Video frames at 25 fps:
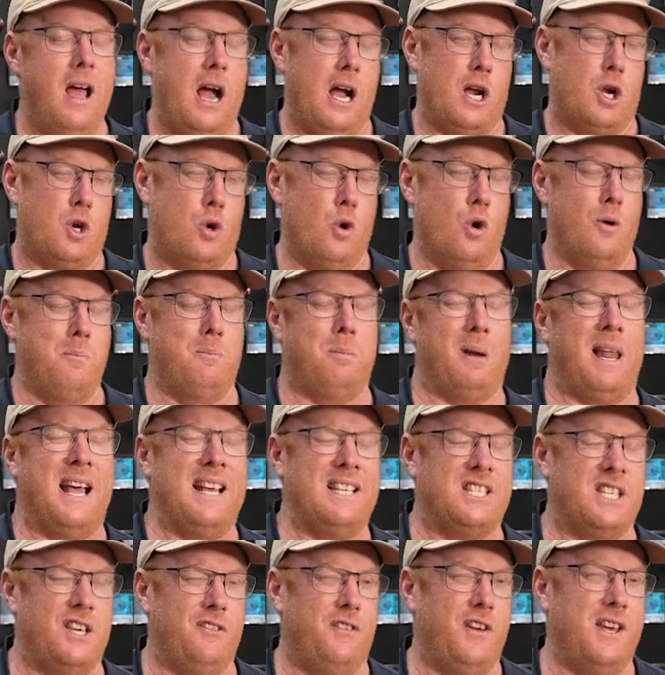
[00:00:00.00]
a good
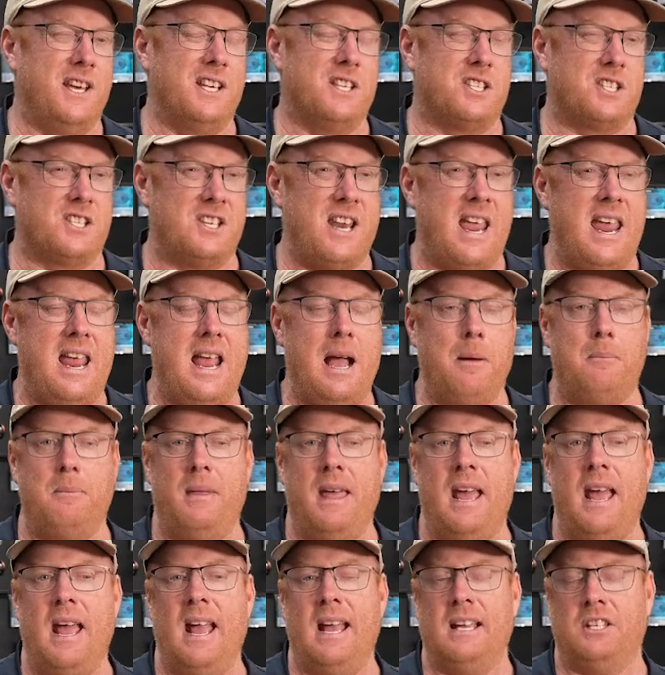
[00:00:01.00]
place, if you can sneak up
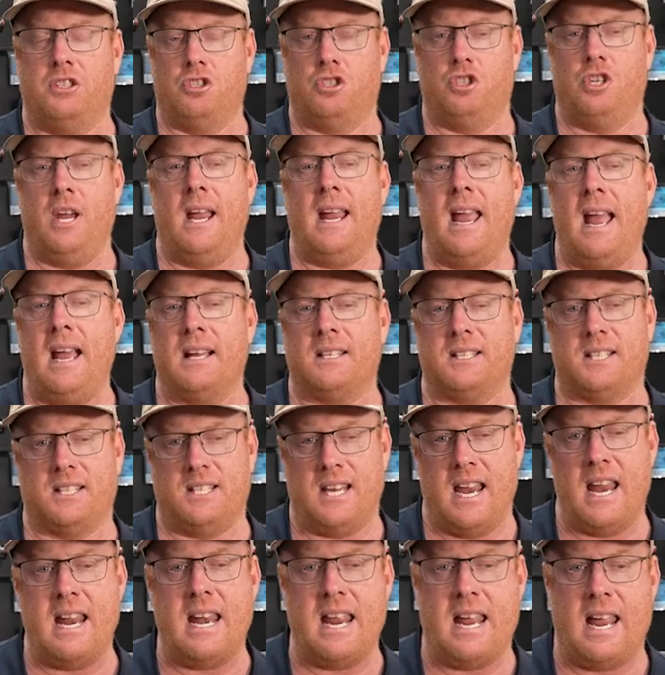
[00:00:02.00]
there, is check out
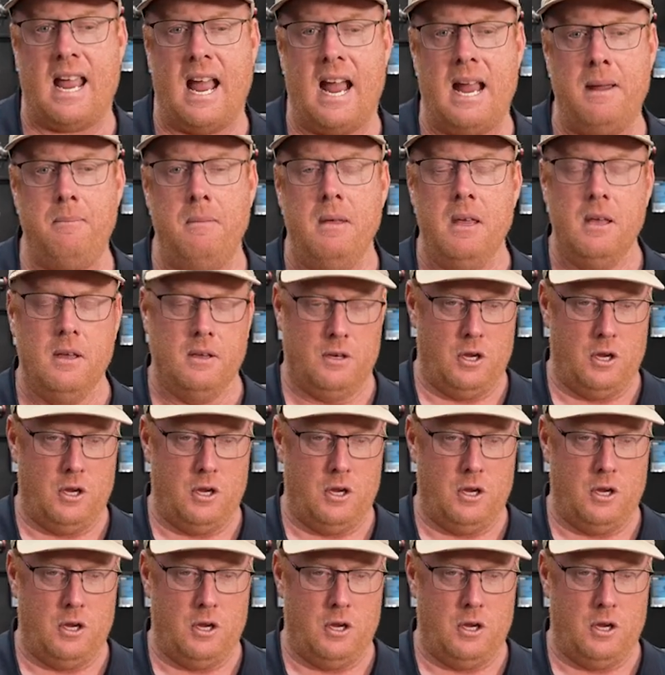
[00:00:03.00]
Sandy Cape.